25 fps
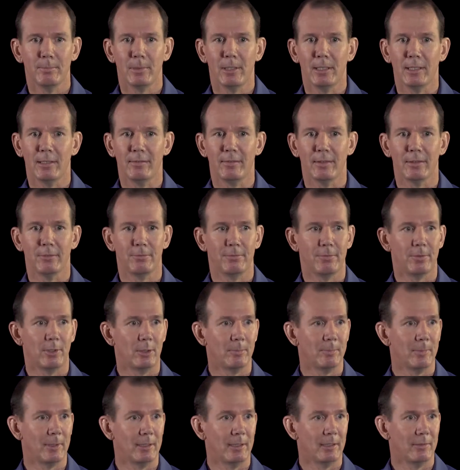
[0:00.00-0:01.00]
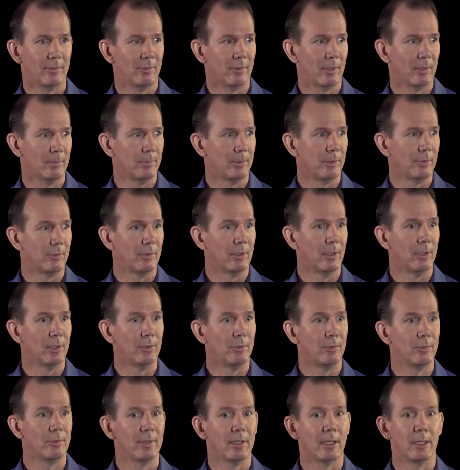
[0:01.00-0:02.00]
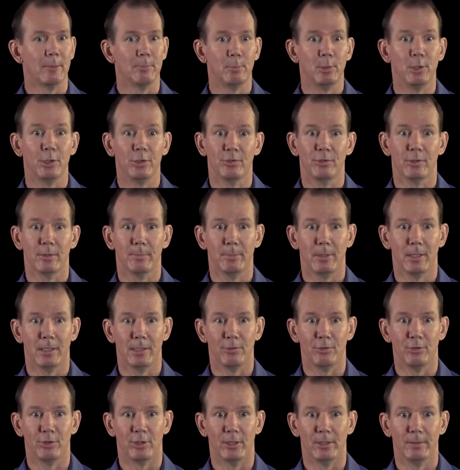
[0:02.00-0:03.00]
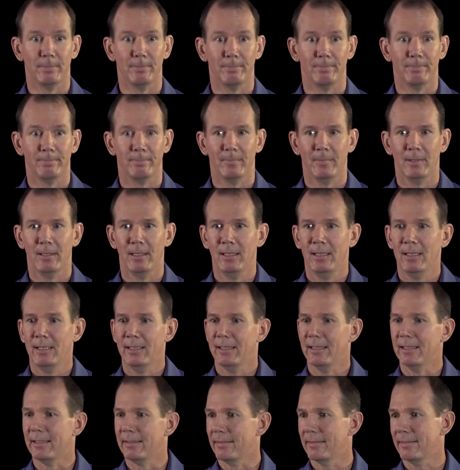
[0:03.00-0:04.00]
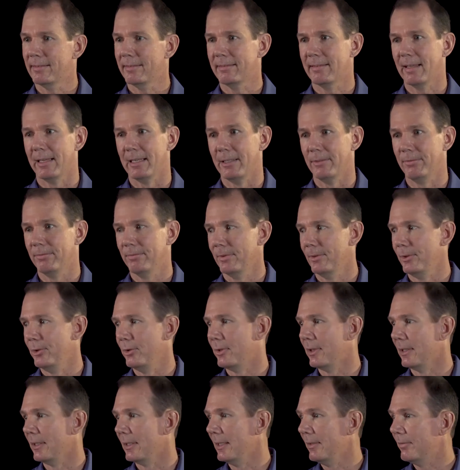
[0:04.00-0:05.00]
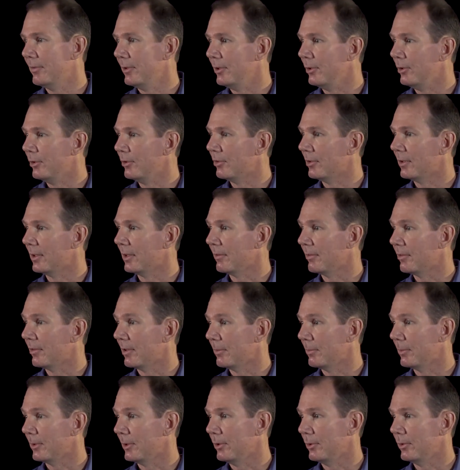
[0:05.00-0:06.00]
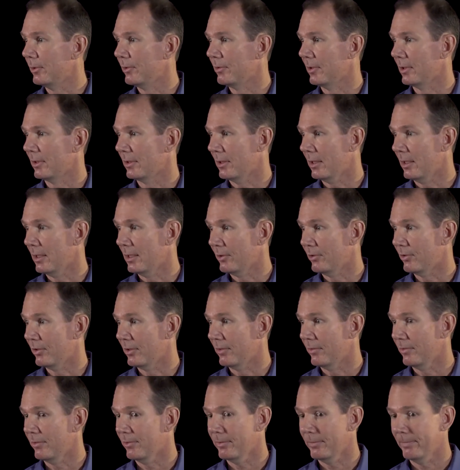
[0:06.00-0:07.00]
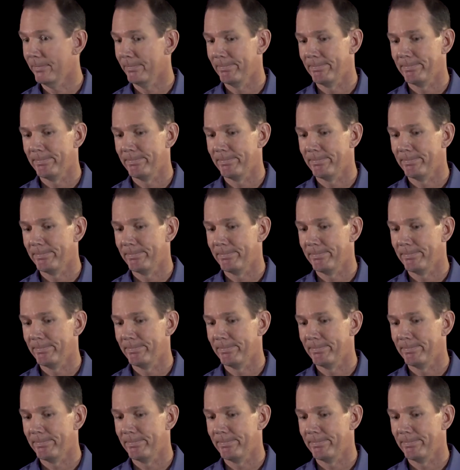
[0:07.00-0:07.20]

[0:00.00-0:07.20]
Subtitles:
place it firmly in someone's nose, and push the plunger. It's safe. You can even use it on someone who is unconscious.